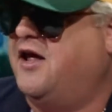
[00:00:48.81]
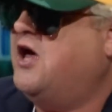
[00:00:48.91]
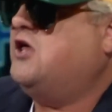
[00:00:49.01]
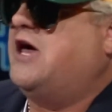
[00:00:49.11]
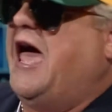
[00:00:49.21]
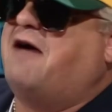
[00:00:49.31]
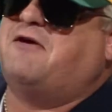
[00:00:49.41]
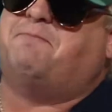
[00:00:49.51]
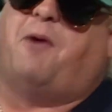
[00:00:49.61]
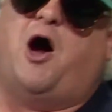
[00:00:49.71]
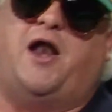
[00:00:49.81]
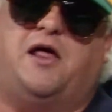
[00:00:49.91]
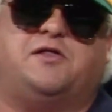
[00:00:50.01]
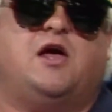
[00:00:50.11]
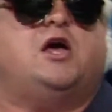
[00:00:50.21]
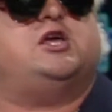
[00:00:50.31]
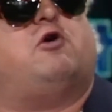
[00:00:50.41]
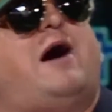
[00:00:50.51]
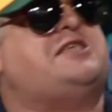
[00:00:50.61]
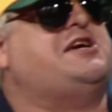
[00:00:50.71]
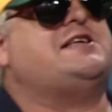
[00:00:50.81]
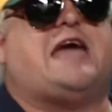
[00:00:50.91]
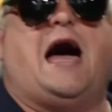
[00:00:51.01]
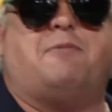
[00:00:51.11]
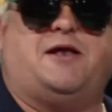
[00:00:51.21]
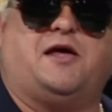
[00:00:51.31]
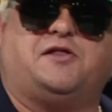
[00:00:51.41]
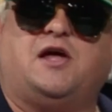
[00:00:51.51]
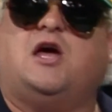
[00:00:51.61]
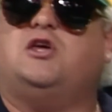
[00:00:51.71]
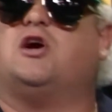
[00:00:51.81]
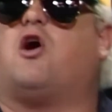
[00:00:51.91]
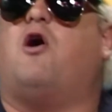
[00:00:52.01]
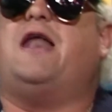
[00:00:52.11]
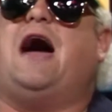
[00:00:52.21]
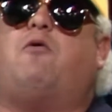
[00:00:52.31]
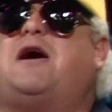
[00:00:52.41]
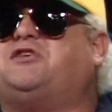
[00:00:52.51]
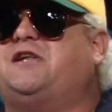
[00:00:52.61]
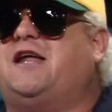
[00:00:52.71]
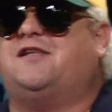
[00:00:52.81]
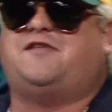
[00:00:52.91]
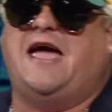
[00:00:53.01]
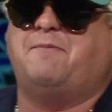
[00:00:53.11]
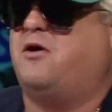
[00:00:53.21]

You're having parties. You're watching comedies. You're going out watching entertainment.